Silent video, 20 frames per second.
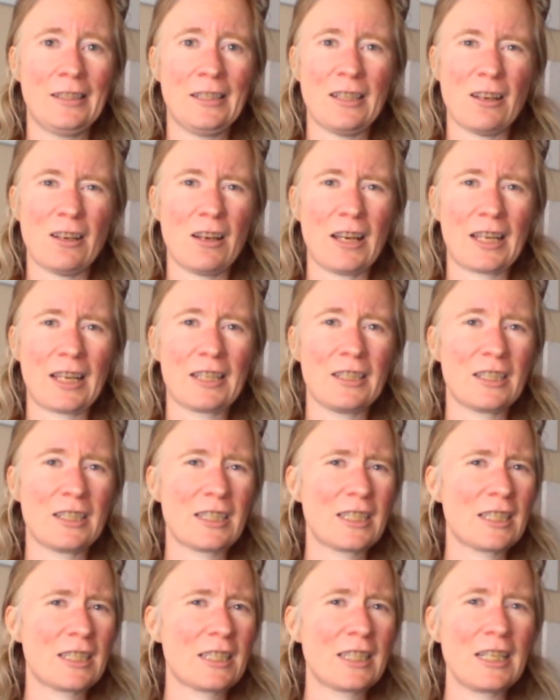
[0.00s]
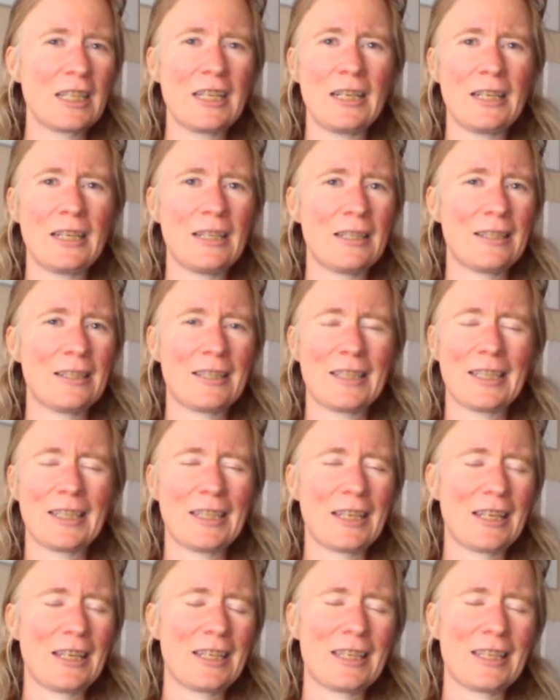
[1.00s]
Yeah, I can see
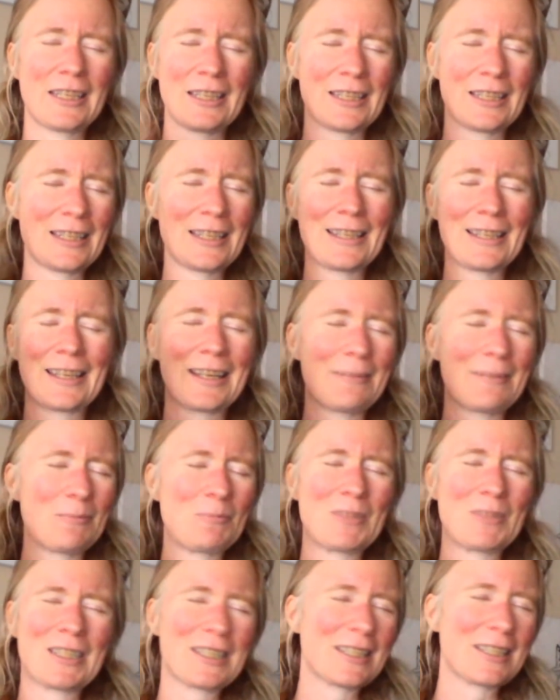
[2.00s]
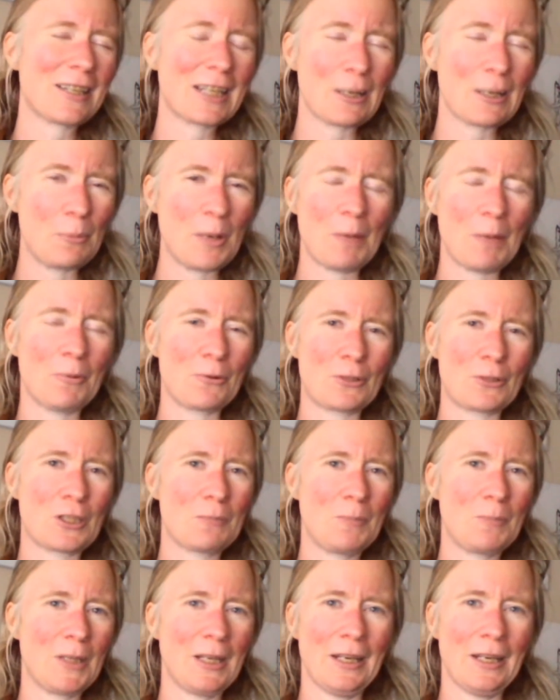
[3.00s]
psychobabble
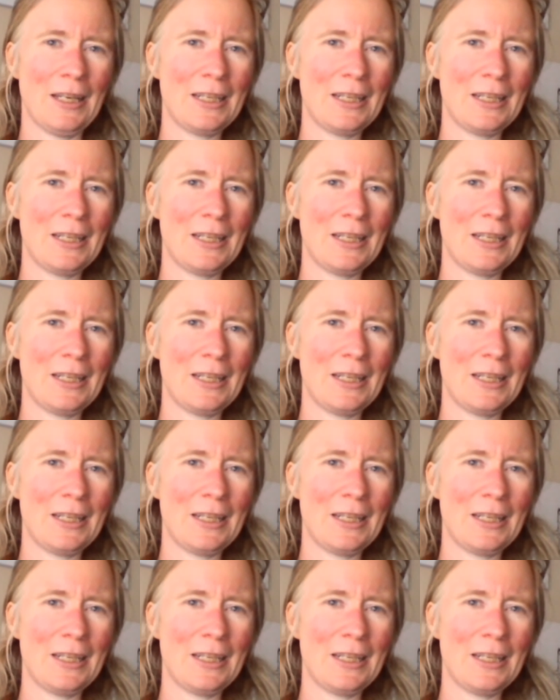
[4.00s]
spin.